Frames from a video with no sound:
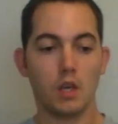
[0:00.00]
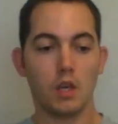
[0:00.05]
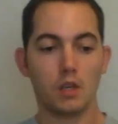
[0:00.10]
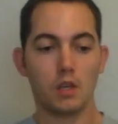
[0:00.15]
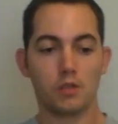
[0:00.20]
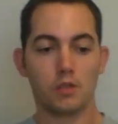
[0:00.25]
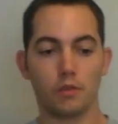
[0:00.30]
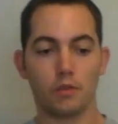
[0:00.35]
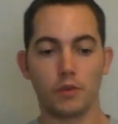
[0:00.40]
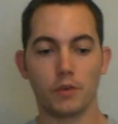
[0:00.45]

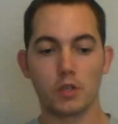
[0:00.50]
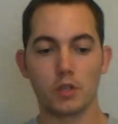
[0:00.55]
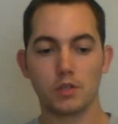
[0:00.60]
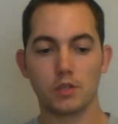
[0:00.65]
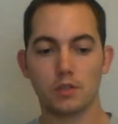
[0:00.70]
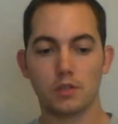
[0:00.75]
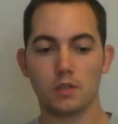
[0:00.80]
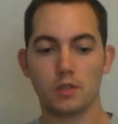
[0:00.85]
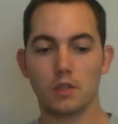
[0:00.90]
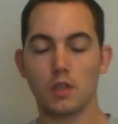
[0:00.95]
So first,
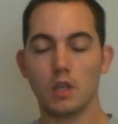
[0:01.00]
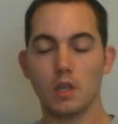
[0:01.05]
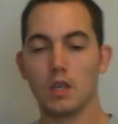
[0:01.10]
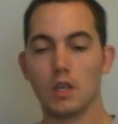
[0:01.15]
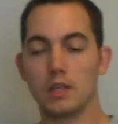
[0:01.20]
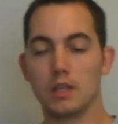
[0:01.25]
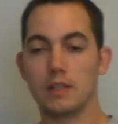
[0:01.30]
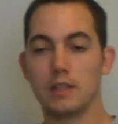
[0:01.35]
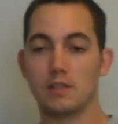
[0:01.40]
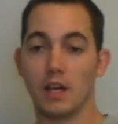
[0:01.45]

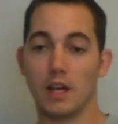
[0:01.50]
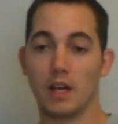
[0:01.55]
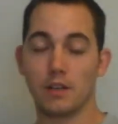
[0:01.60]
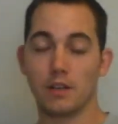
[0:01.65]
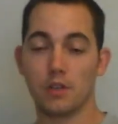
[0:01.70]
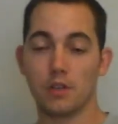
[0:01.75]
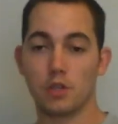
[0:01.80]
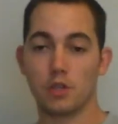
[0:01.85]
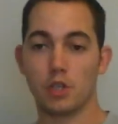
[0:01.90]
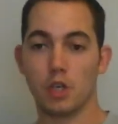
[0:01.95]
the design of
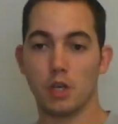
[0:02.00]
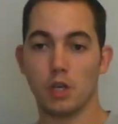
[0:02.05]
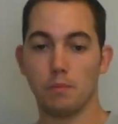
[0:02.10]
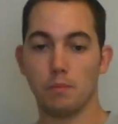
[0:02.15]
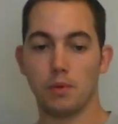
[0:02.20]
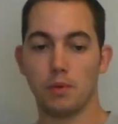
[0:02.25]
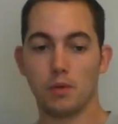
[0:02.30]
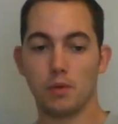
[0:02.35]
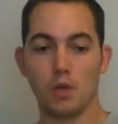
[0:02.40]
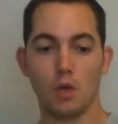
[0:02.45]
the ship
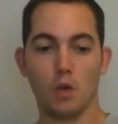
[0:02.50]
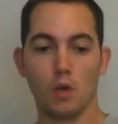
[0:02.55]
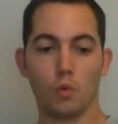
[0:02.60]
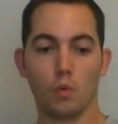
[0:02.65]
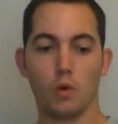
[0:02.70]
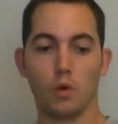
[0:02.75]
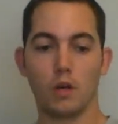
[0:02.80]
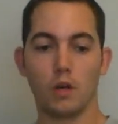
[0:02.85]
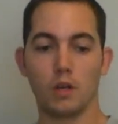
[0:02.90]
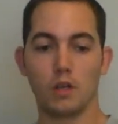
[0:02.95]

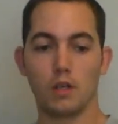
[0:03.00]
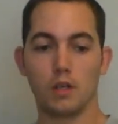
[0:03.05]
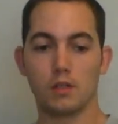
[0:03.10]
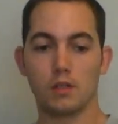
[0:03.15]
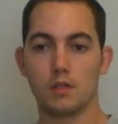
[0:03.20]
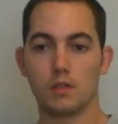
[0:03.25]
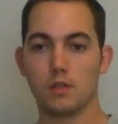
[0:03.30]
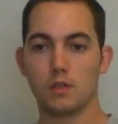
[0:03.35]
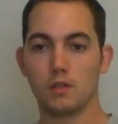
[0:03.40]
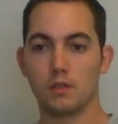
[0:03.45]

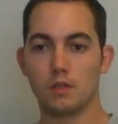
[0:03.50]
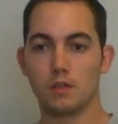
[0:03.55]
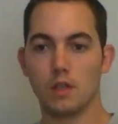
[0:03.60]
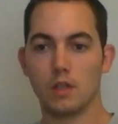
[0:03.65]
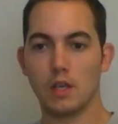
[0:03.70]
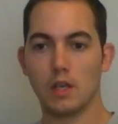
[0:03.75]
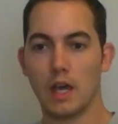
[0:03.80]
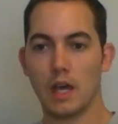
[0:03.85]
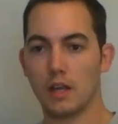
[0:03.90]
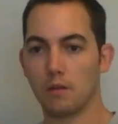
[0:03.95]
was
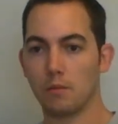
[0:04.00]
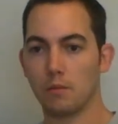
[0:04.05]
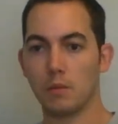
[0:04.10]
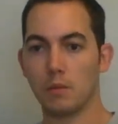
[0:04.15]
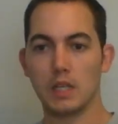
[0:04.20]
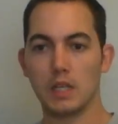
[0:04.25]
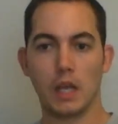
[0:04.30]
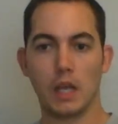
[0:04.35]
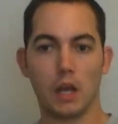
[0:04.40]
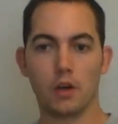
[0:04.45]
had
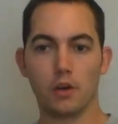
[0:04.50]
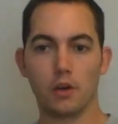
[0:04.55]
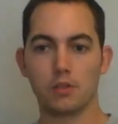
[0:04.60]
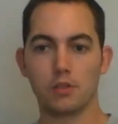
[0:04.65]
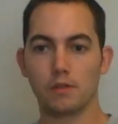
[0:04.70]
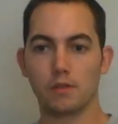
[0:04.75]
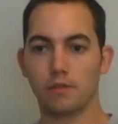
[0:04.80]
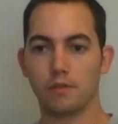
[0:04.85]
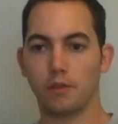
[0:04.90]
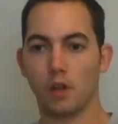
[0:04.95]
many errors
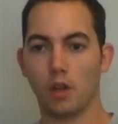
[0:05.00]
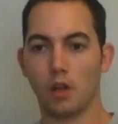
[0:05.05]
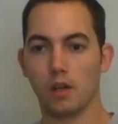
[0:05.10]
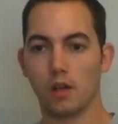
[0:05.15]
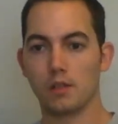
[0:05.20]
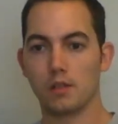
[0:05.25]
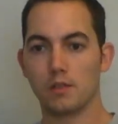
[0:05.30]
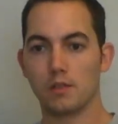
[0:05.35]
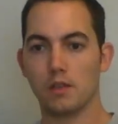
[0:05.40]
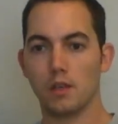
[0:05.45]
and
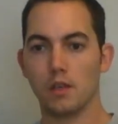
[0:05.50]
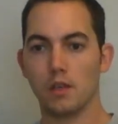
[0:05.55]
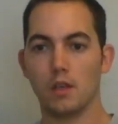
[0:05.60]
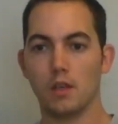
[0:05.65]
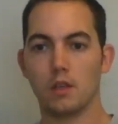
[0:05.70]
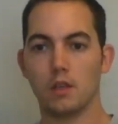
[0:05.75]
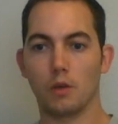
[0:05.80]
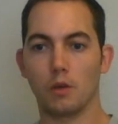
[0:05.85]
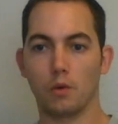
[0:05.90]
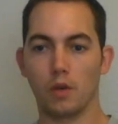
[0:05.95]
flaws
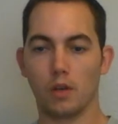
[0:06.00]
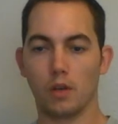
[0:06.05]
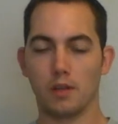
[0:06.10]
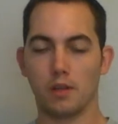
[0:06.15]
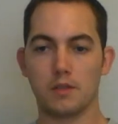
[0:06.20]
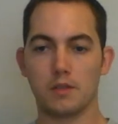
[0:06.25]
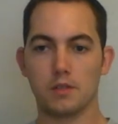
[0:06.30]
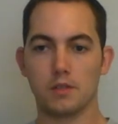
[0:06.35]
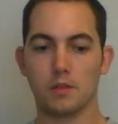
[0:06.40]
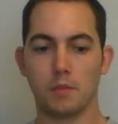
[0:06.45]
that were
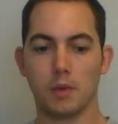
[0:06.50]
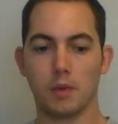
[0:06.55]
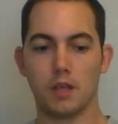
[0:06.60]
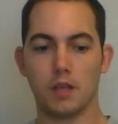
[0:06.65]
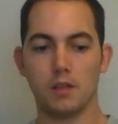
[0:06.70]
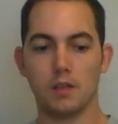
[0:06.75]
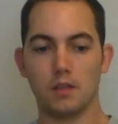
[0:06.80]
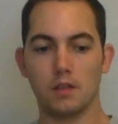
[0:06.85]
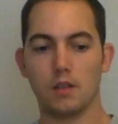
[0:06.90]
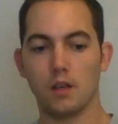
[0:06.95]

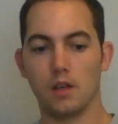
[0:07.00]
unanticipated.